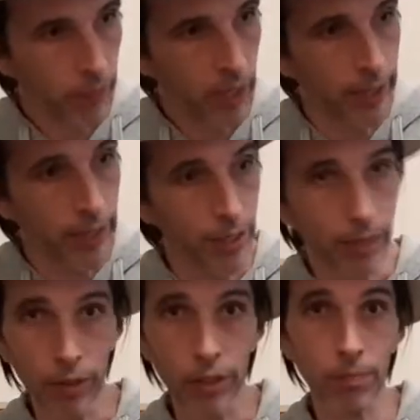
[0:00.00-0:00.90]
Is
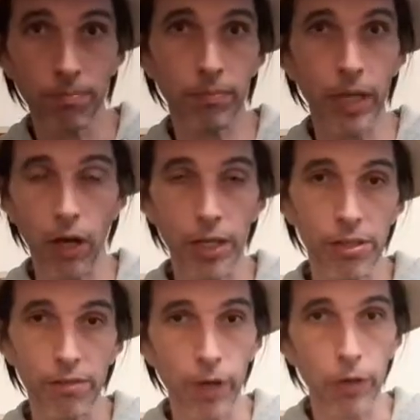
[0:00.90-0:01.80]
the
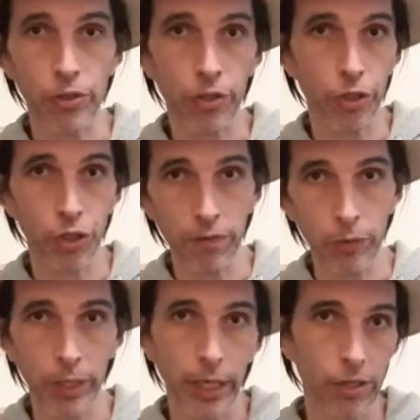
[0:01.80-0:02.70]
focus going to shift when
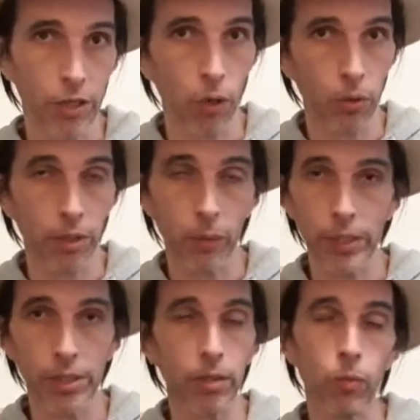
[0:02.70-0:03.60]
it gets cold in the
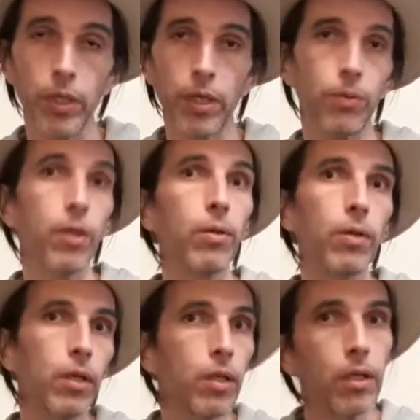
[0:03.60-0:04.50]
winter? We don't know.
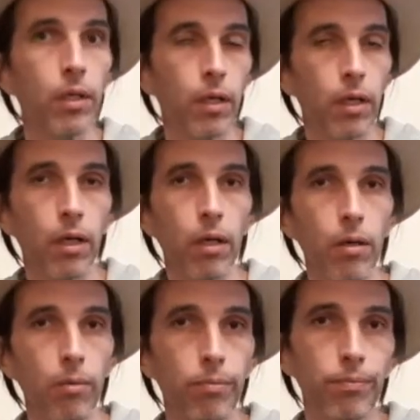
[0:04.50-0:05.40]

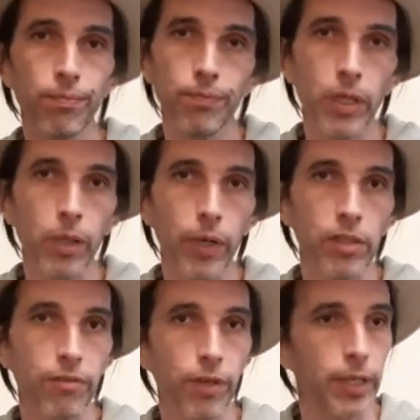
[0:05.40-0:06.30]
The only way to
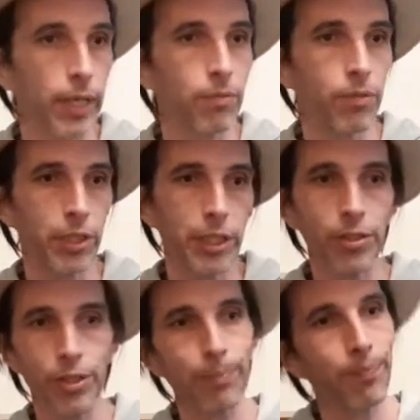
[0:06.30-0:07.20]
find out is to test
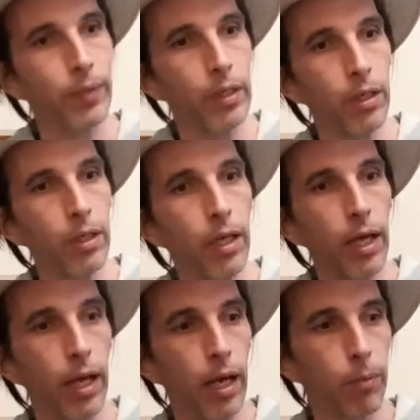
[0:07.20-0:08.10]
it.
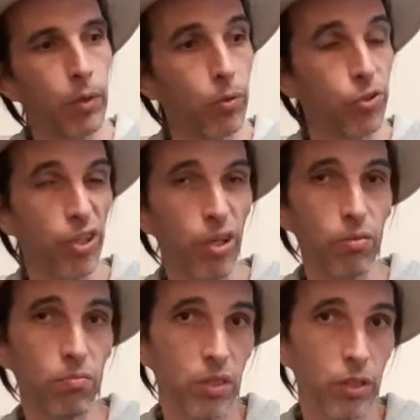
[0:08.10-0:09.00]
Also,
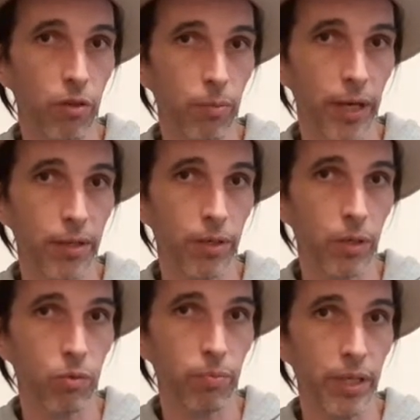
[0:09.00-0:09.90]
another minor thing
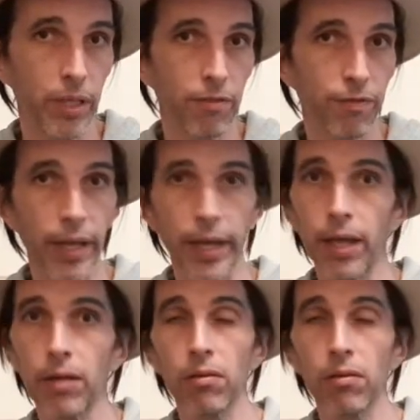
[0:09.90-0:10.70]
would be flare